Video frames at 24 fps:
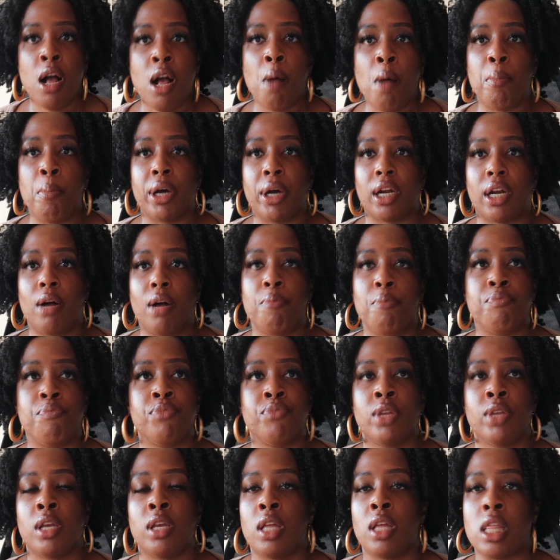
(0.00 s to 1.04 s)
But
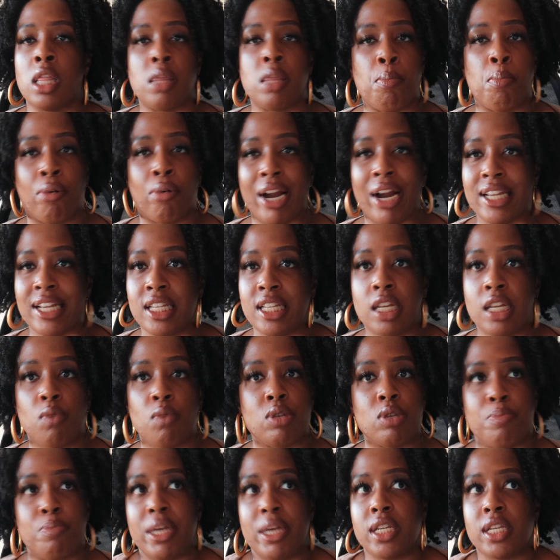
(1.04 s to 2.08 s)
the pricing
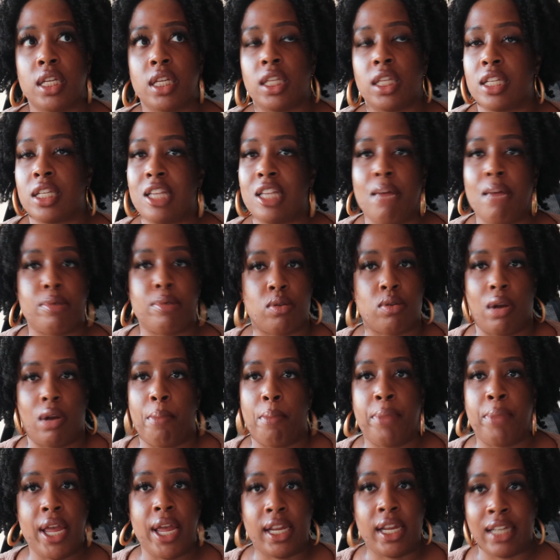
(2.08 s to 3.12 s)
was basically the same as what I'm
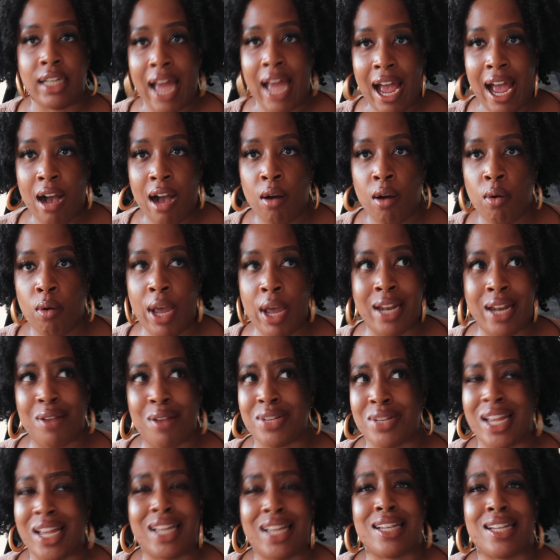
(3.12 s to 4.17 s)
paying now. And I was
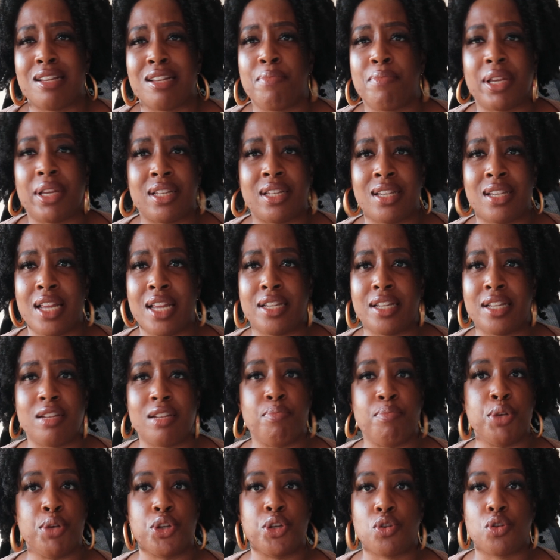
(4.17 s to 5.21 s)
like, it doesn't make sense to
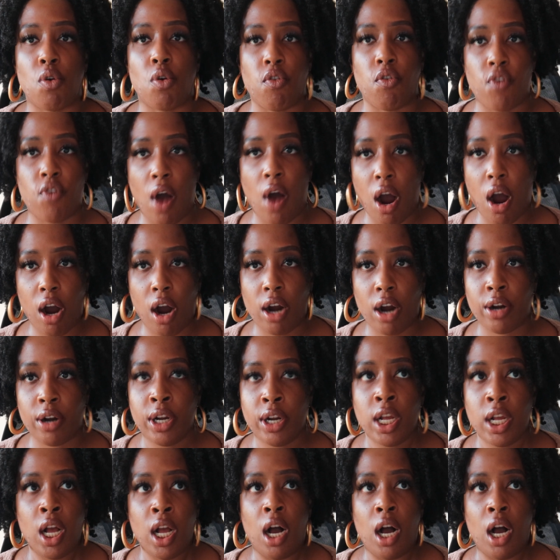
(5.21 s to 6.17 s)
be so far.